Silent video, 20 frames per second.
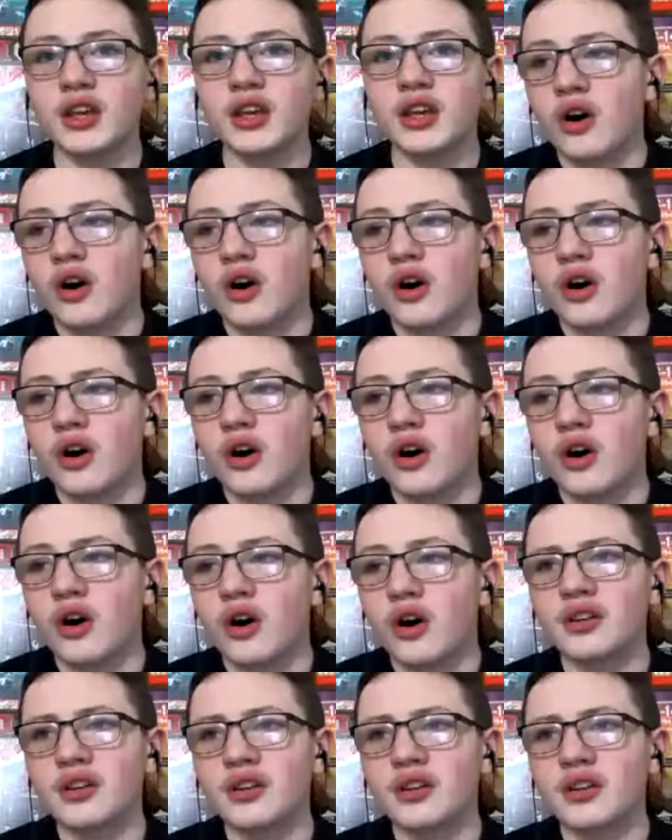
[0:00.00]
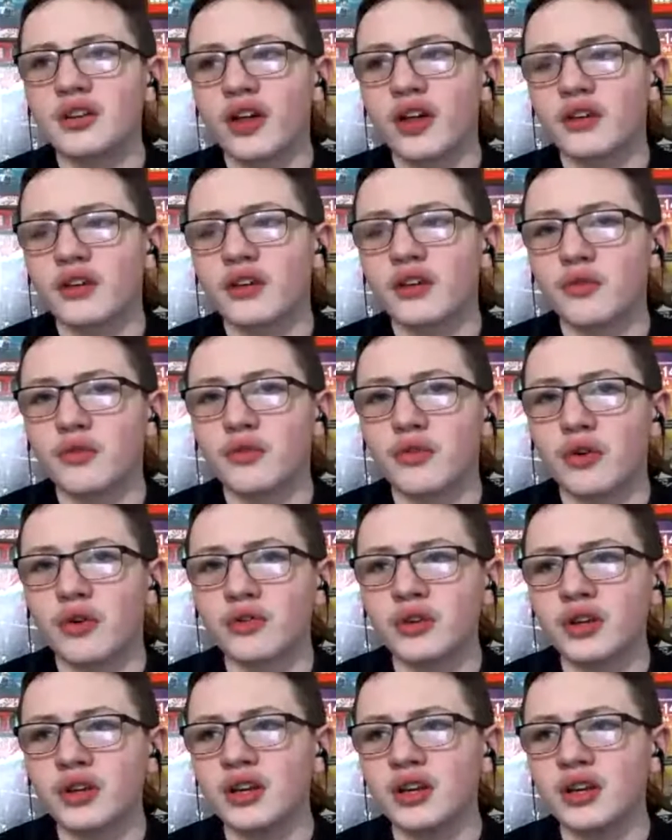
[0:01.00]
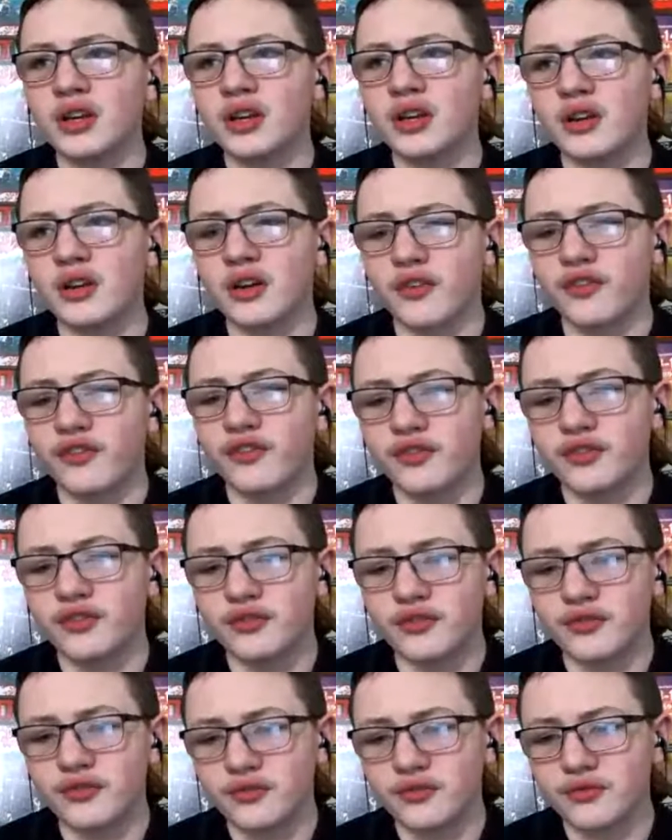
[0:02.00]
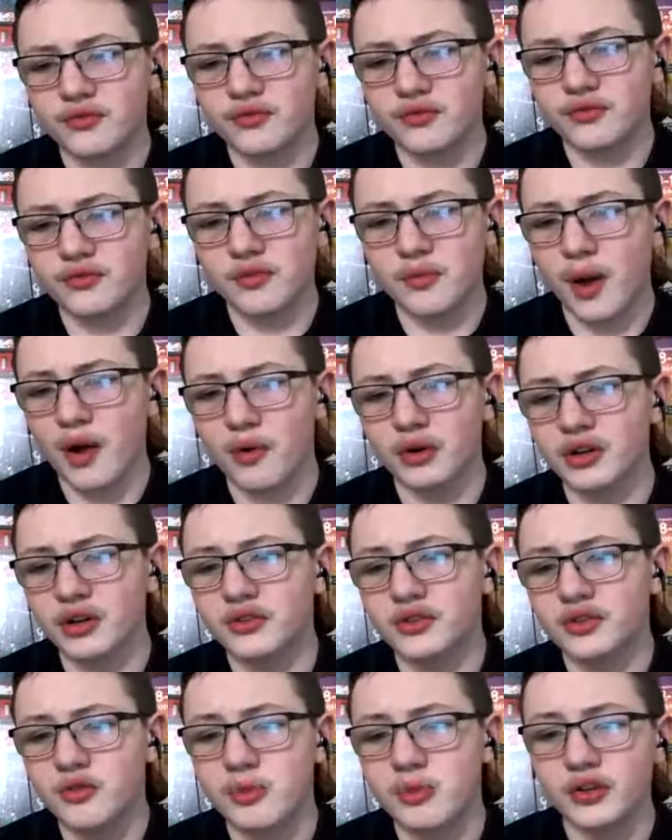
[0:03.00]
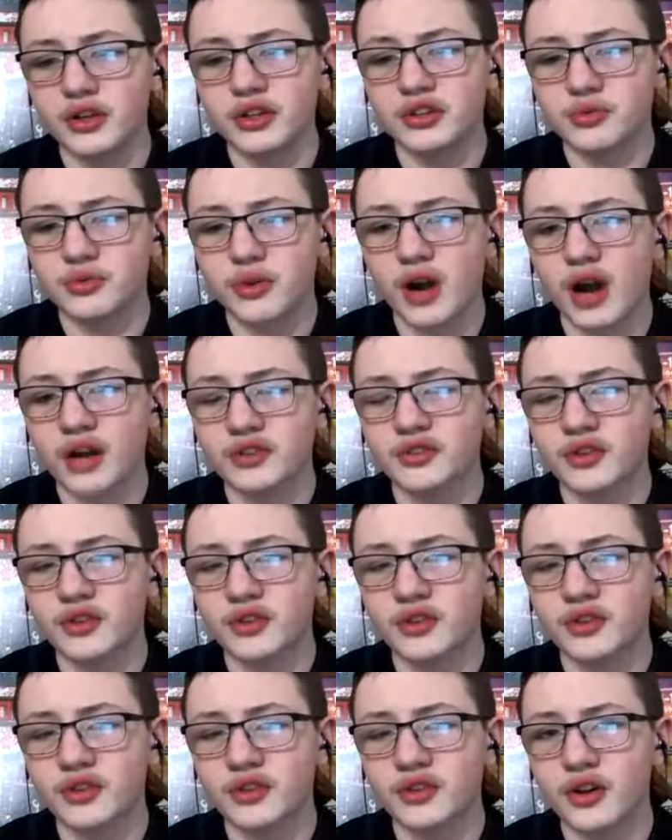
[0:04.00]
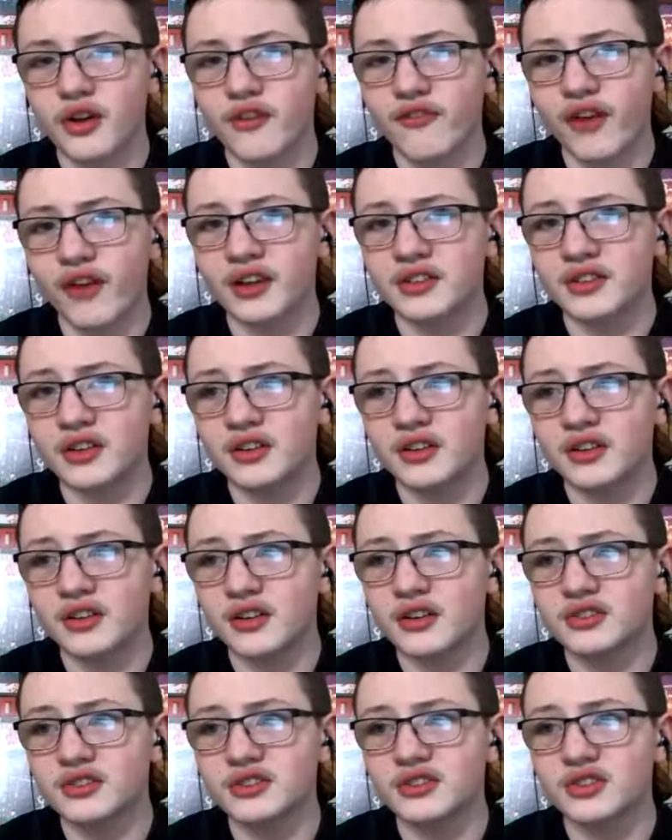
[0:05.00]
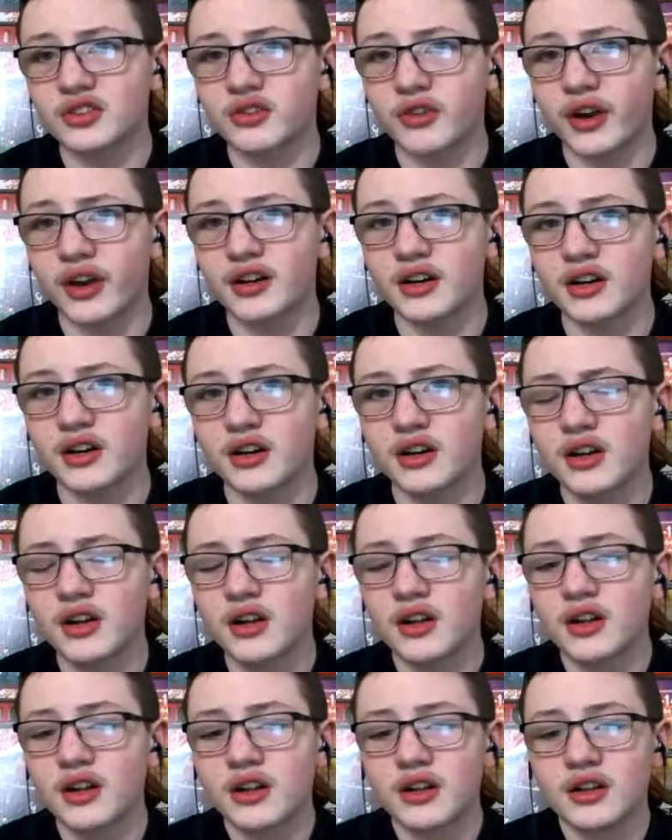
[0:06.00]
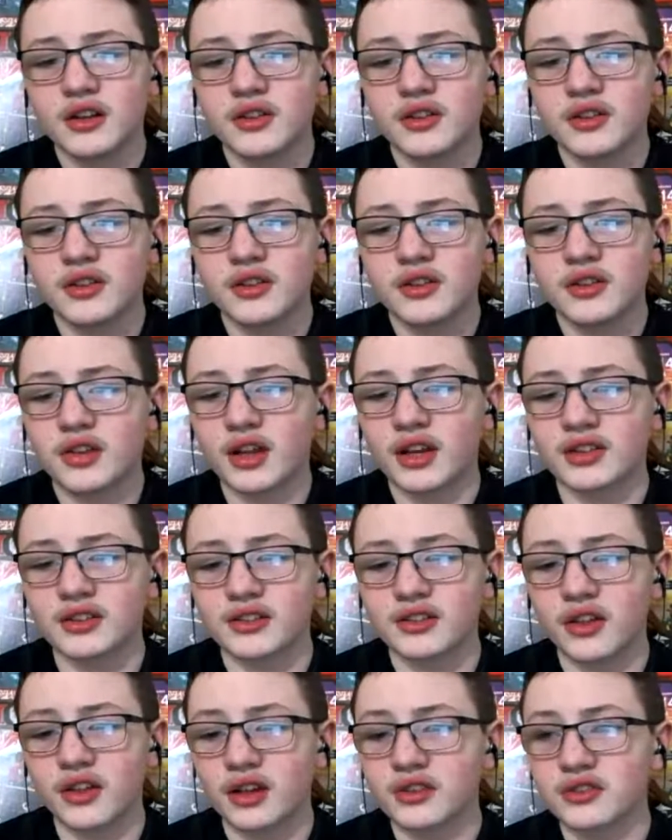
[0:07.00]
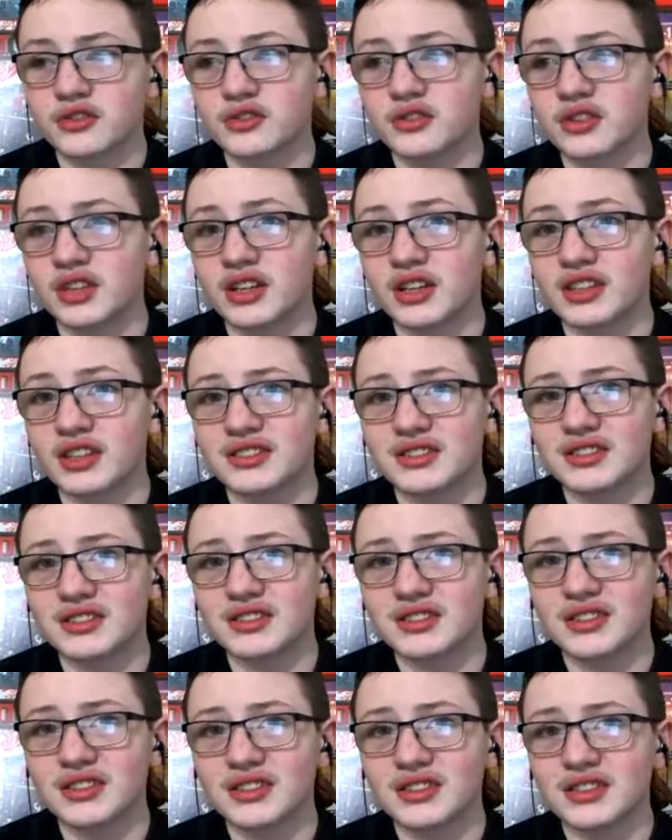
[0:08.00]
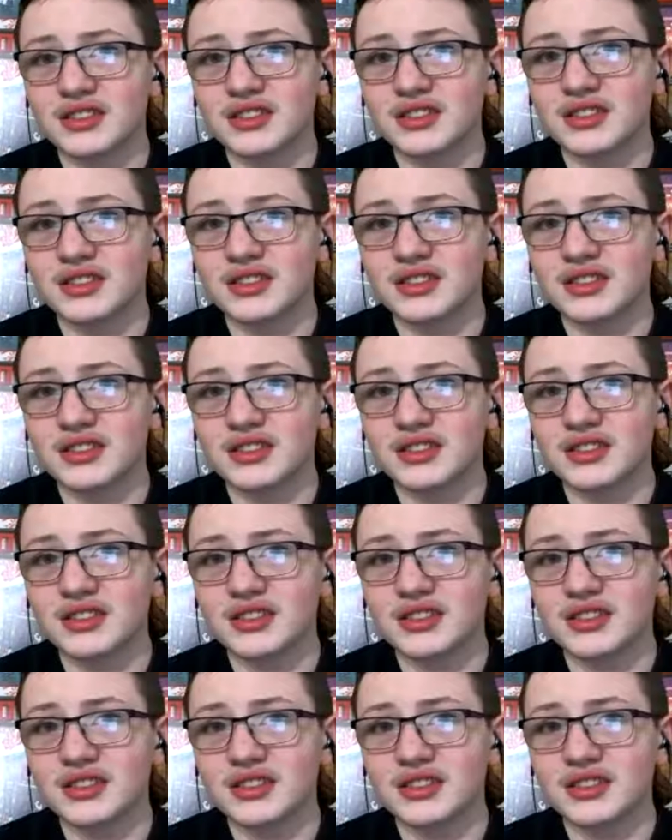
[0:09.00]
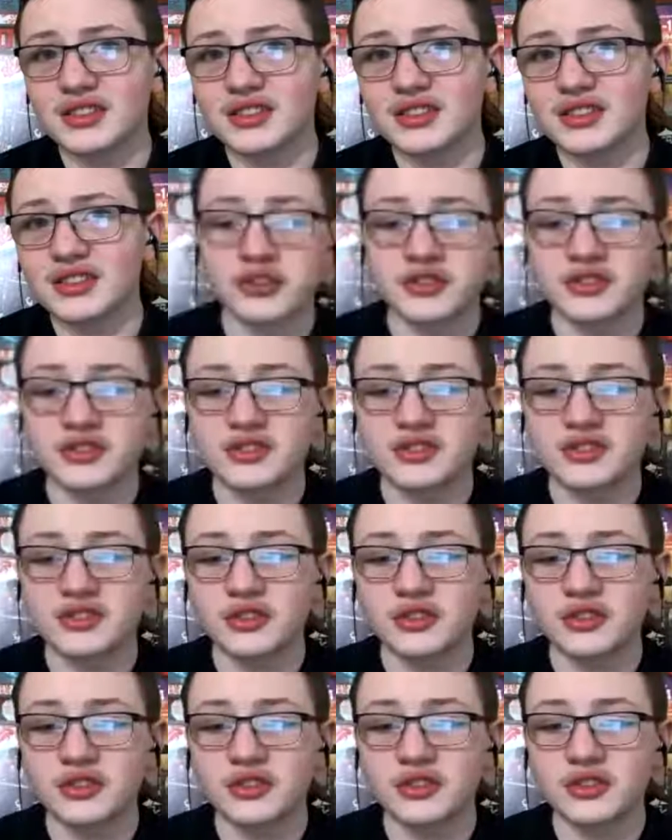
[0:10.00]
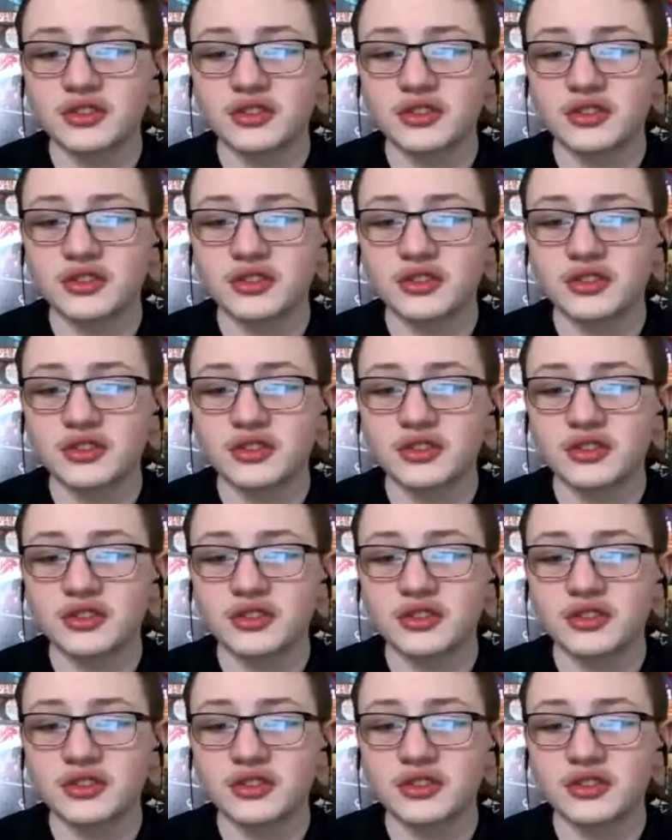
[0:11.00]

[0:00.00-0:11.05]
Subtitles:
only like only if about 1 to 2 buildings were actually affected, and it's just a crater that like it's Tilted Towers is still